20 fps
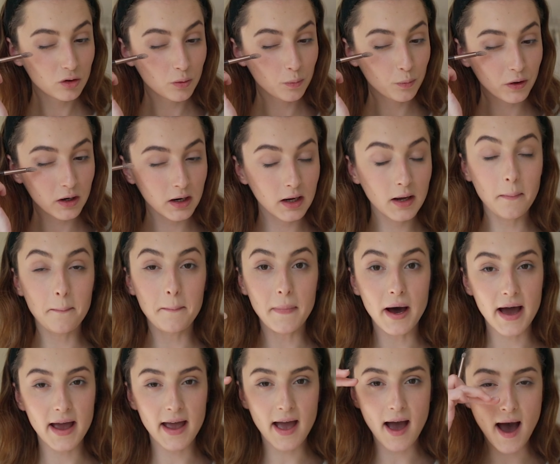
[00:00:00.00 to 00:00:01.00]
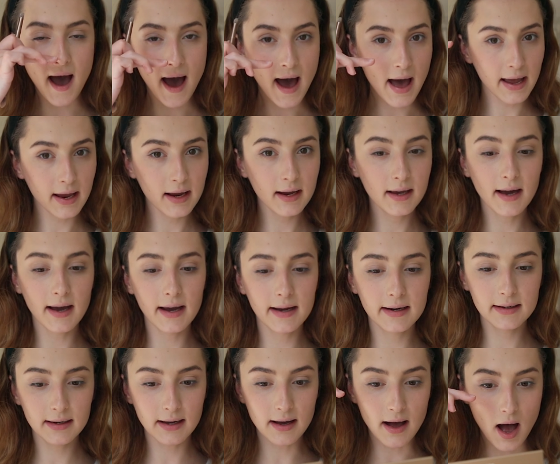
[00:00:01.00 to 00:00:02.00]
to bring my eye
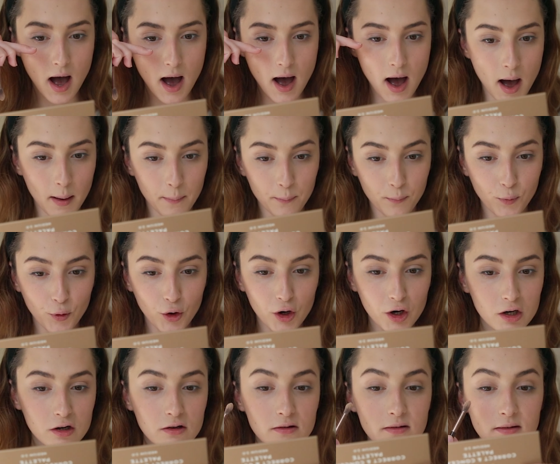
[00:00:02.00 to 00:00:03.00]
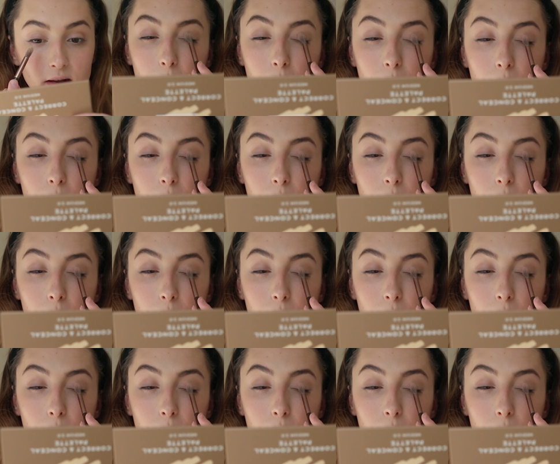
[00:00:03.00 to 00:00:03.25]
kind of upwards.